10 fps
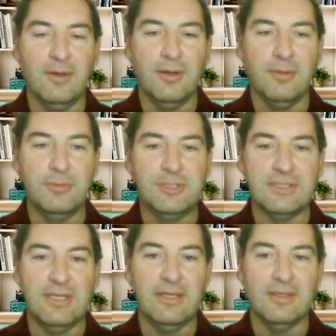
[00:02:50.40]
which
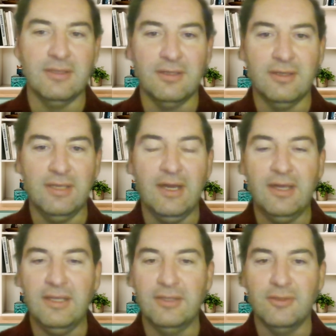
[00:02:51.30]
is
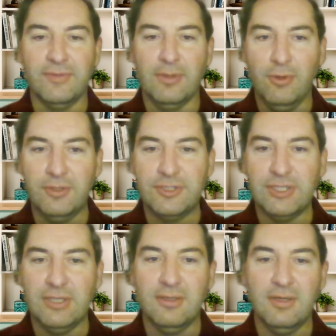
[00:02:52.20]
AI in
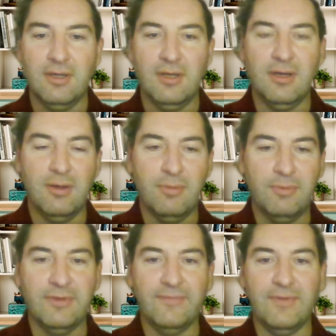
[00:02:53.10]
ophthalmology
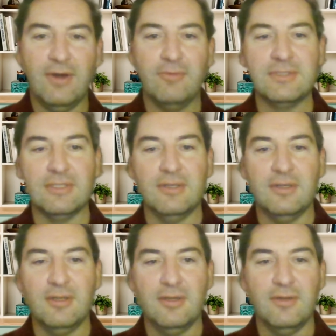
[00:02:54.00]
with the founder
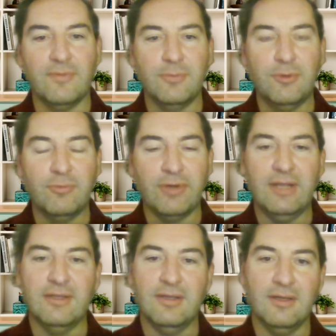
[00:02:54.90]
from
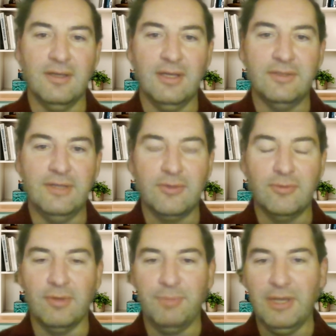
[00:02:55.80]
Ukraine, Andrei
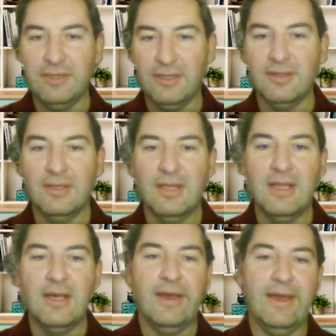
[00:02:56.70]
Kuropatnik.
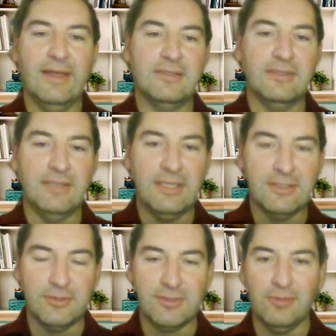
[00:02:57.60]
And he's
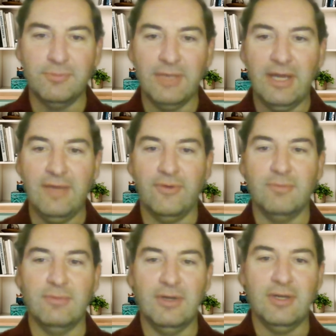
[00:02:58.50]
also alumni
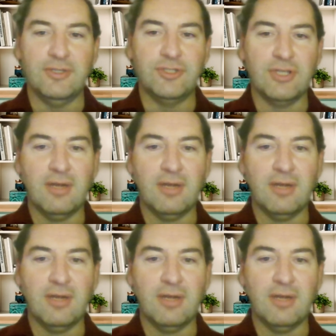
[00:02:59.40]
from Chicago